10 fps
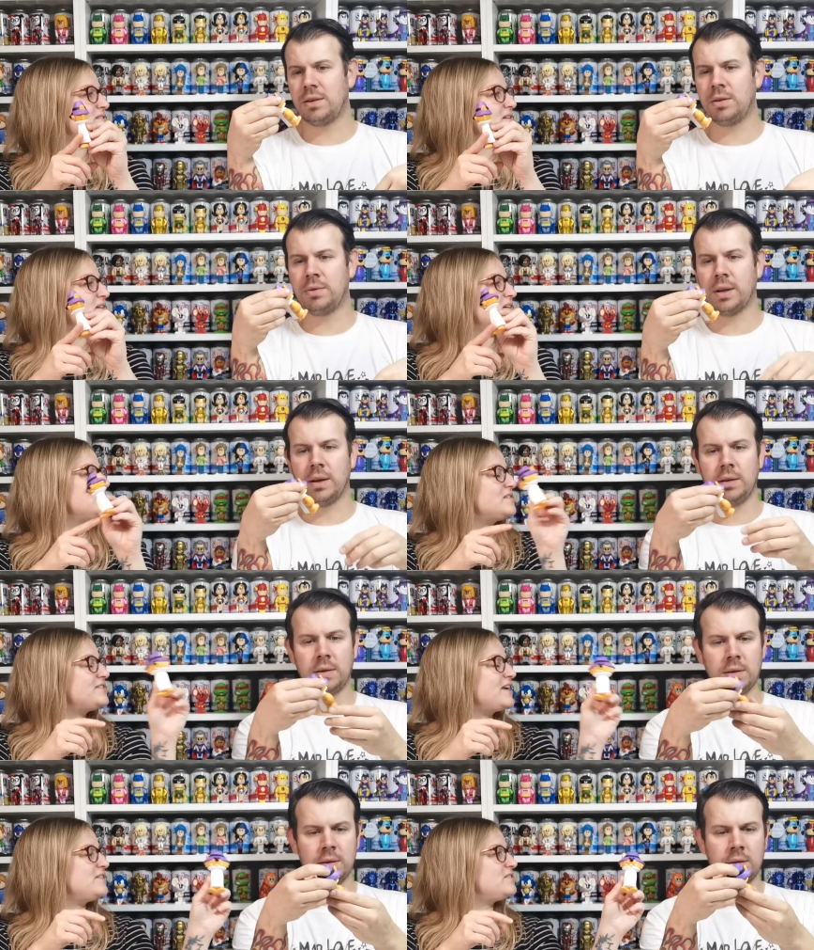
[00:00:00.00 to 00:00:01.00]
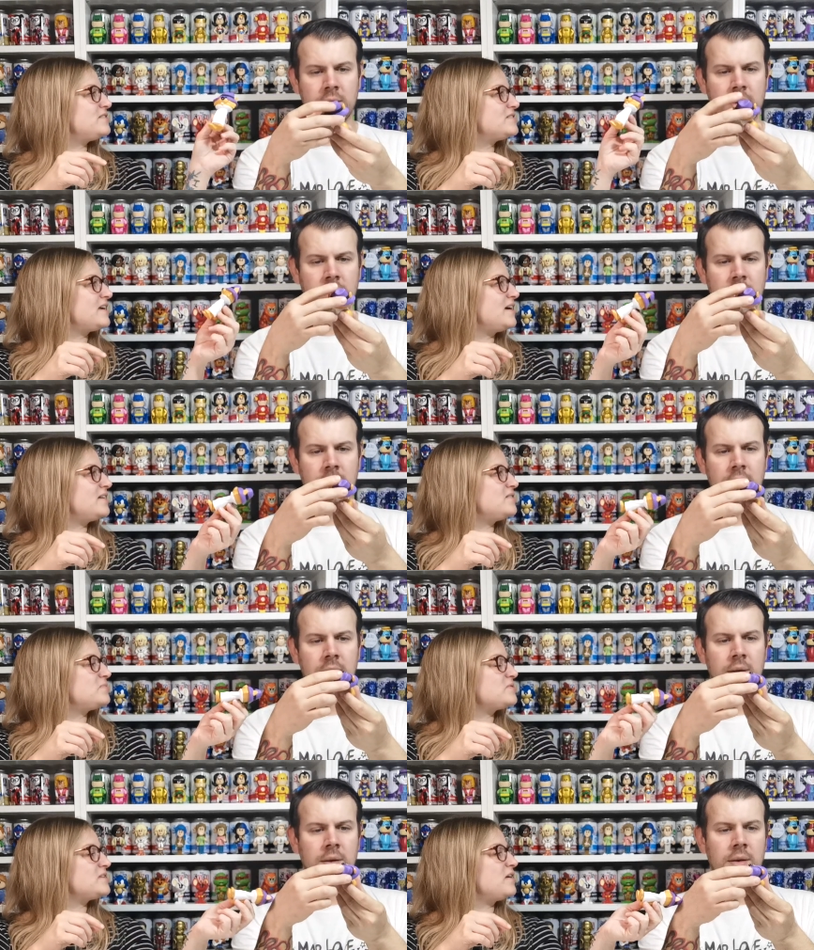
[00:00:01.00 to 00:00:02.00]
Speaker 1: so cool though. Standard and
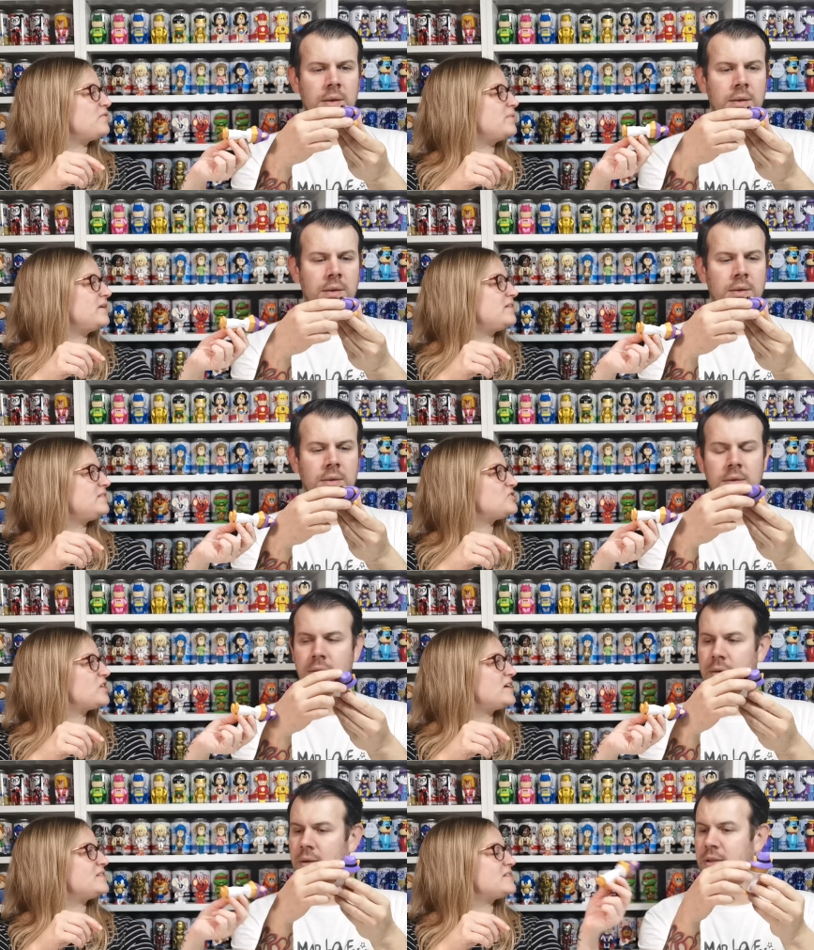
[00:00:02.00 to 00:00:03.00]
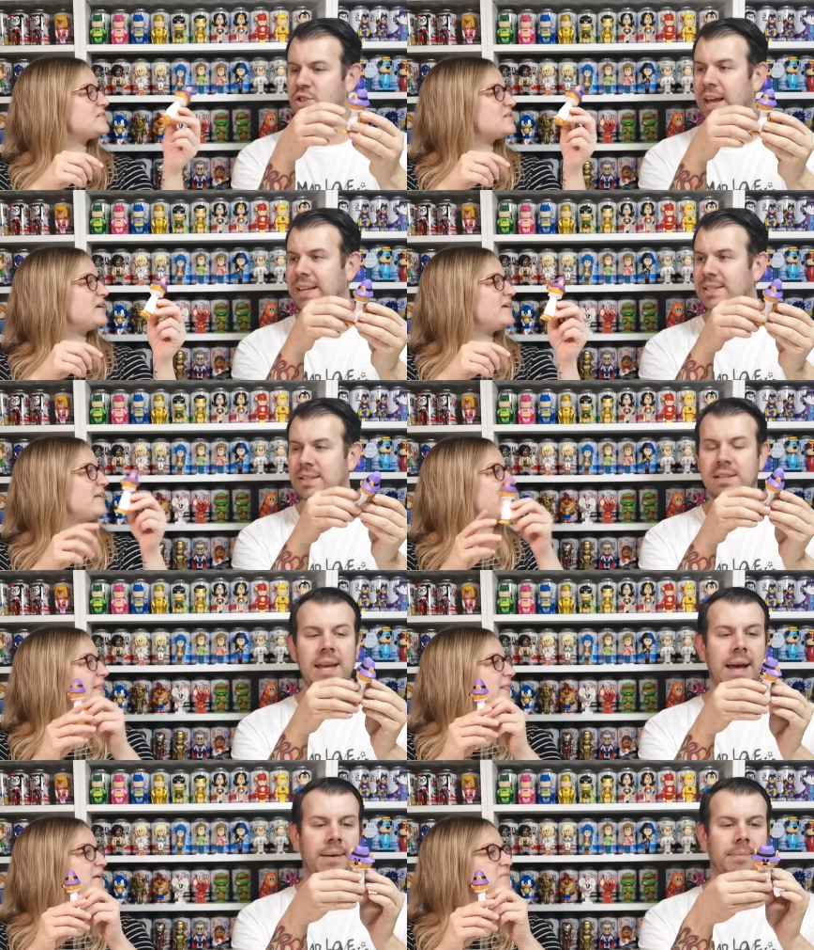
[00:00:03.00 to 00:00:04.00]
what's the other one? Chase. Chase. It.
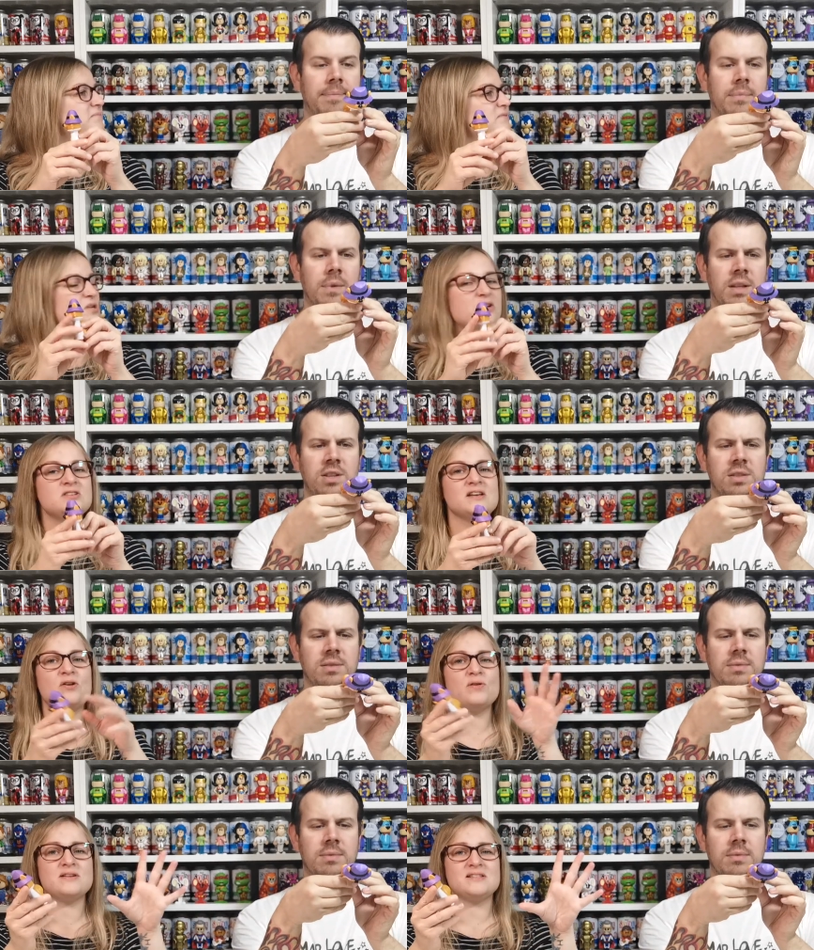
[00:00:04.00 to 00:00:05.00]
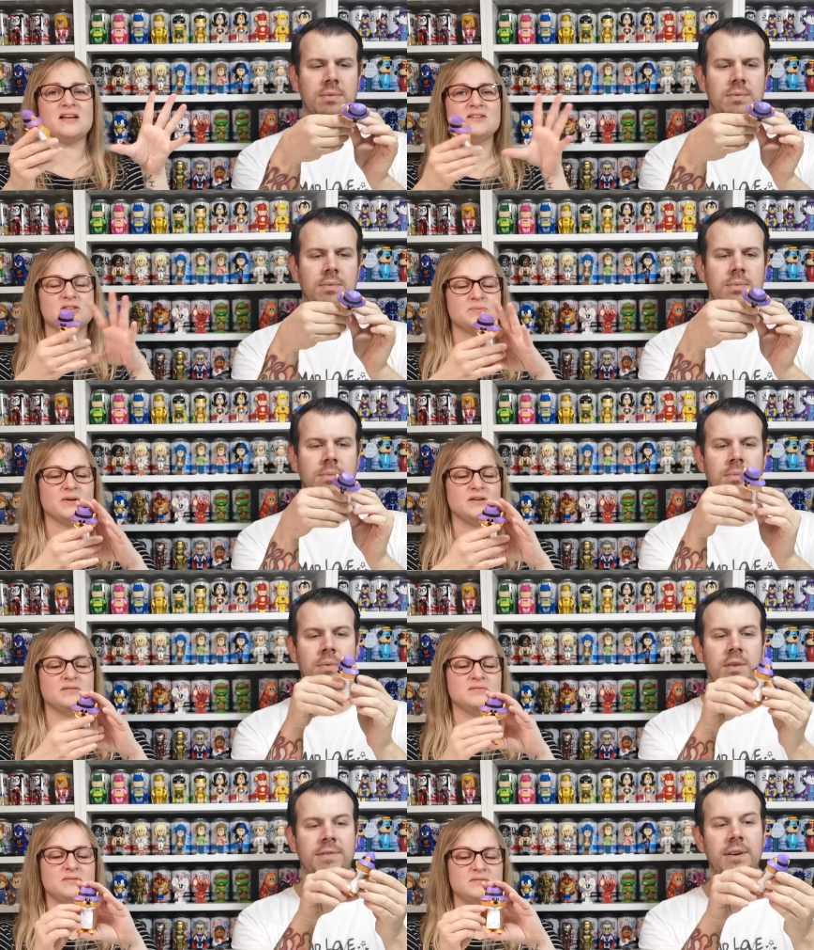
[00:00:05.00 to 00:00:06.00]
Yeah. So I just, just, call it a standard
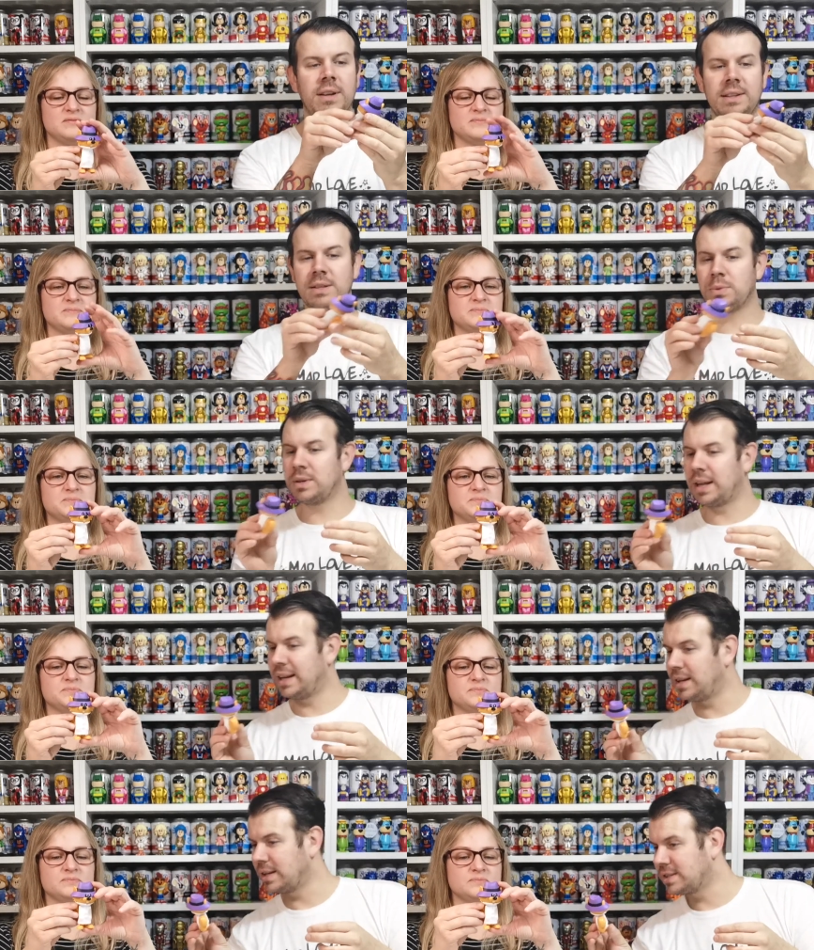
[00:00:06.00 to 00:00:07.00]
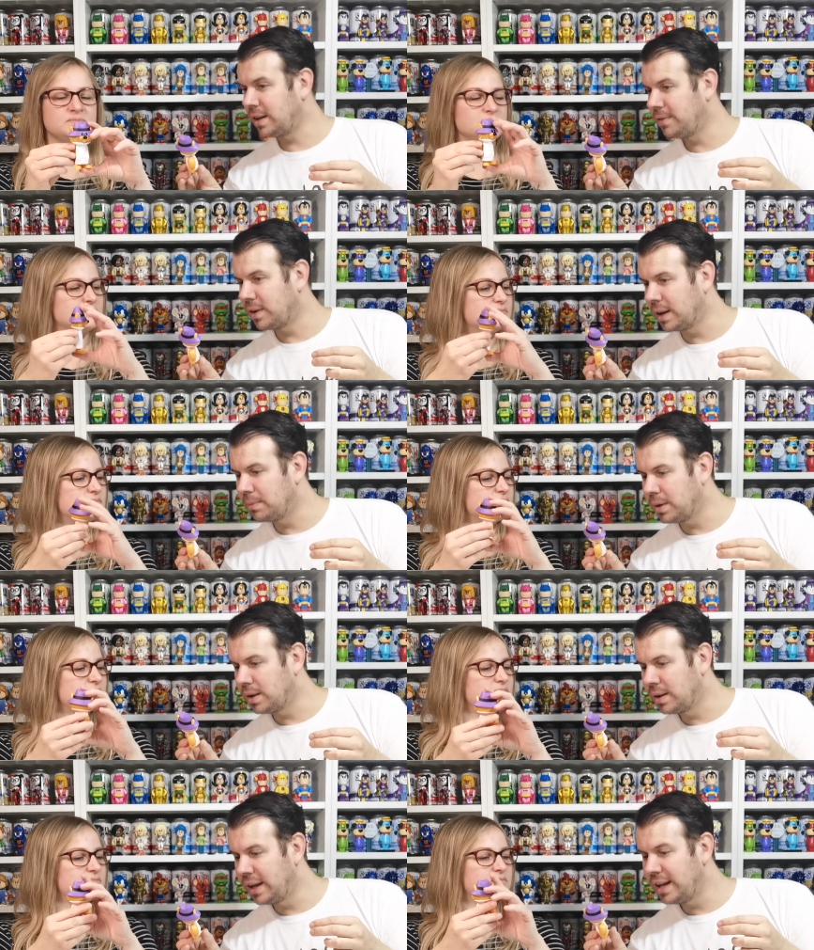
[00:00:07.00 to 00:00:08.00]
one.
Speaker 2: I felt like this one had like stuff on it, but
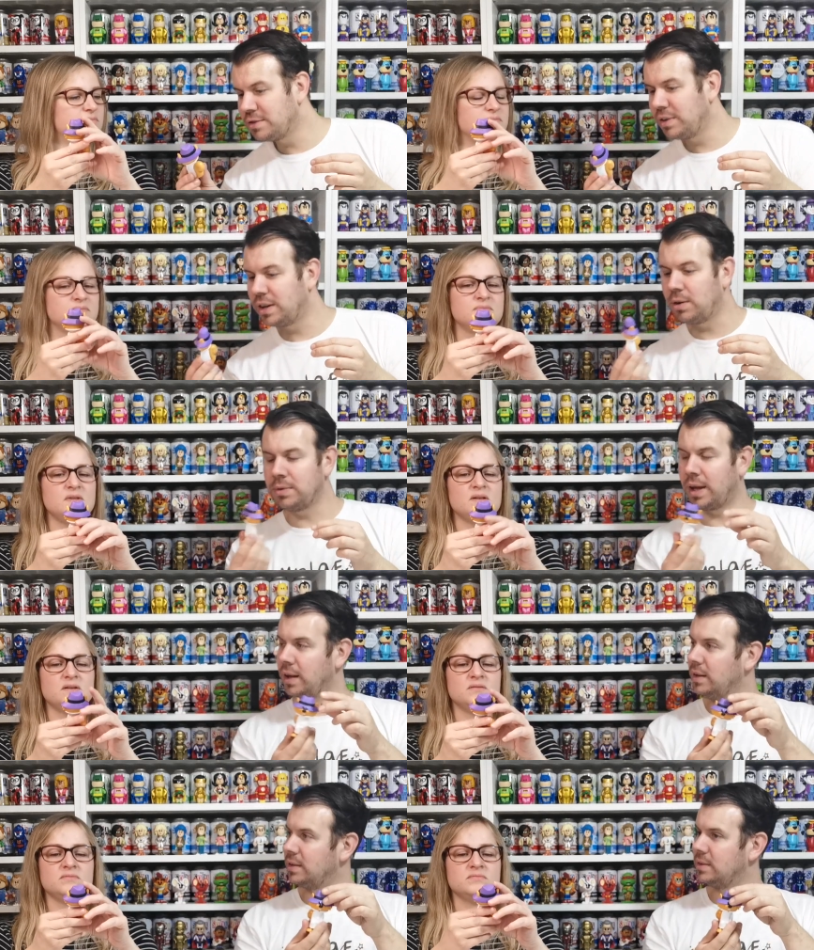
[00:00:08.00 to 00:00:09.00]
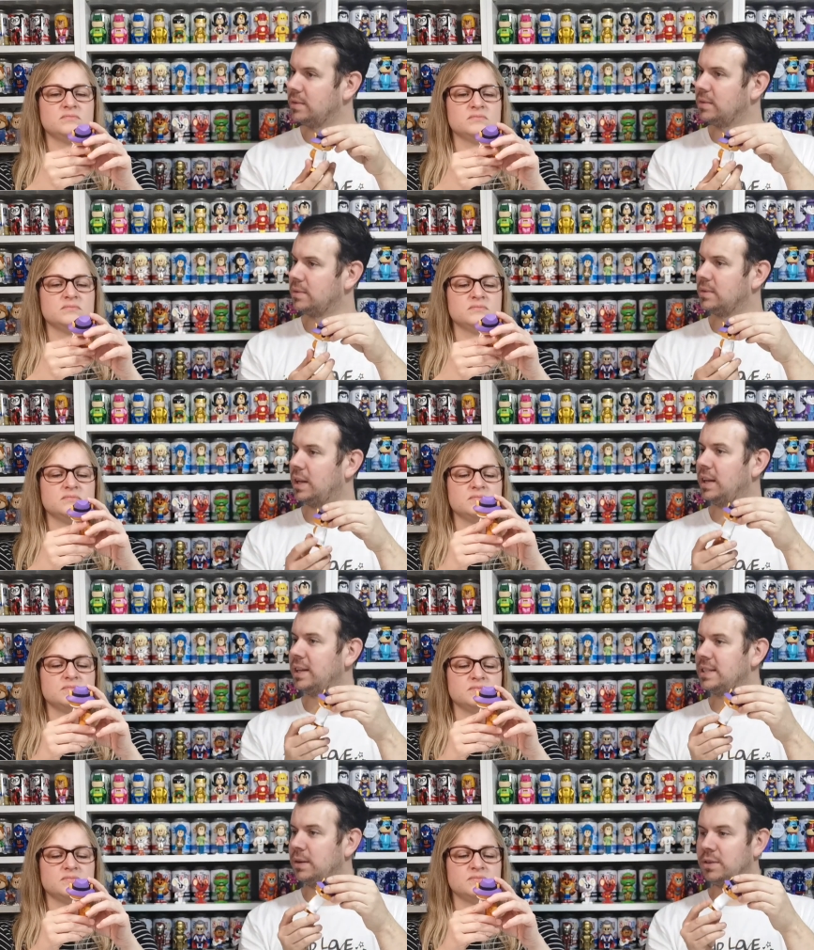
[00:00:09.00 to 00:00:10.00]
it's really cool though. Um, I like
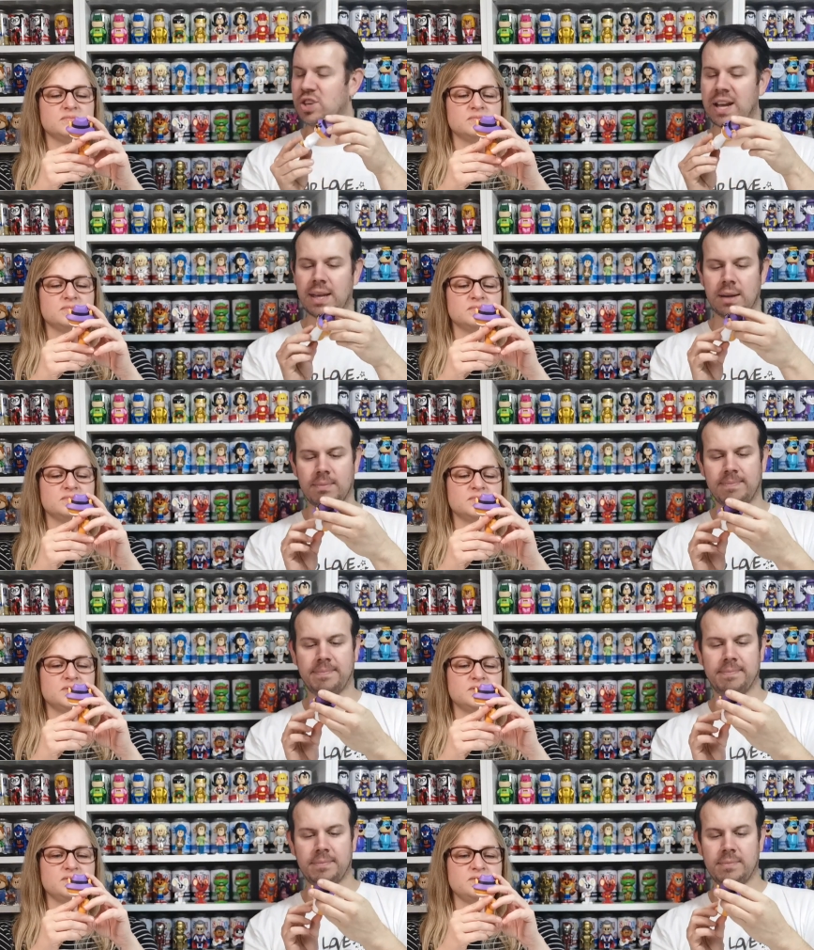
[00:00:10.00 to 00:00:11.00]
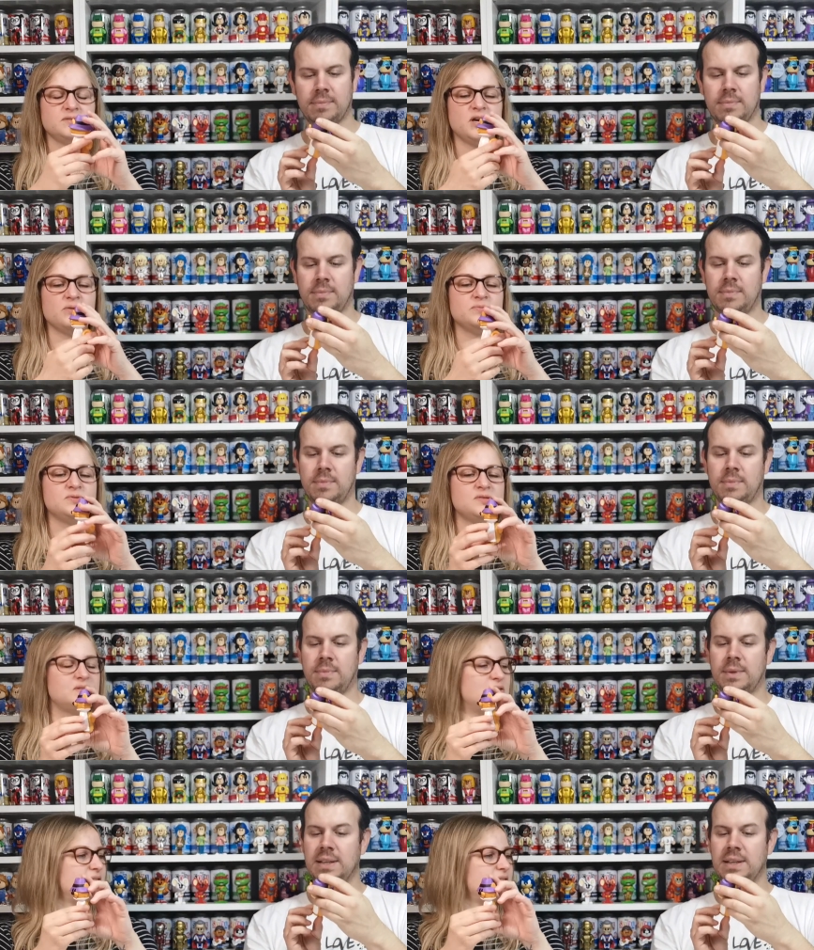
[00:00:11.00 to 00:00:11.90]
his little jacket.
Speaker 1: Mm, coat.